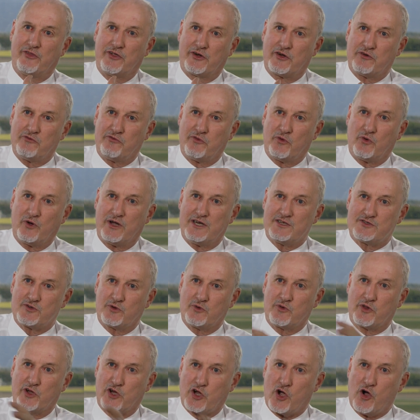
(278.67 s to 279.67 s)
that avoids
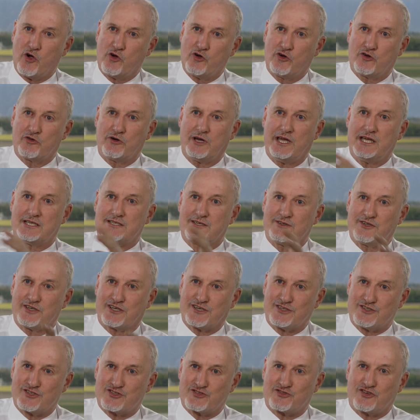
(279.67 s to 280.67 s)
all the concrete and the
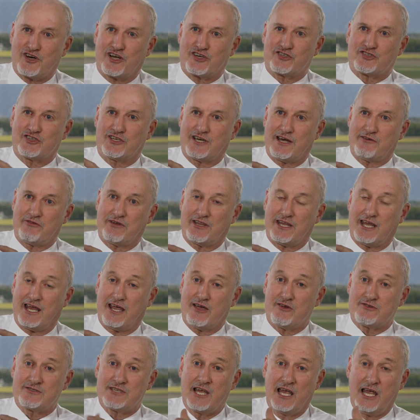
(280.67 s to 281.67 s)
construction and everything
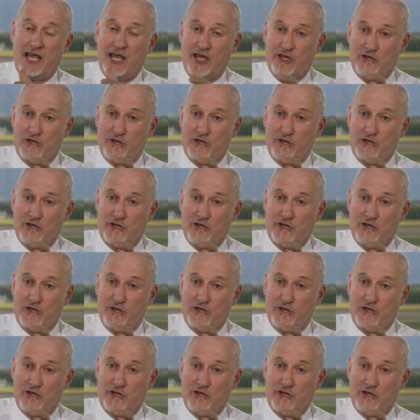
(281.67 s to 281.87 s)
else.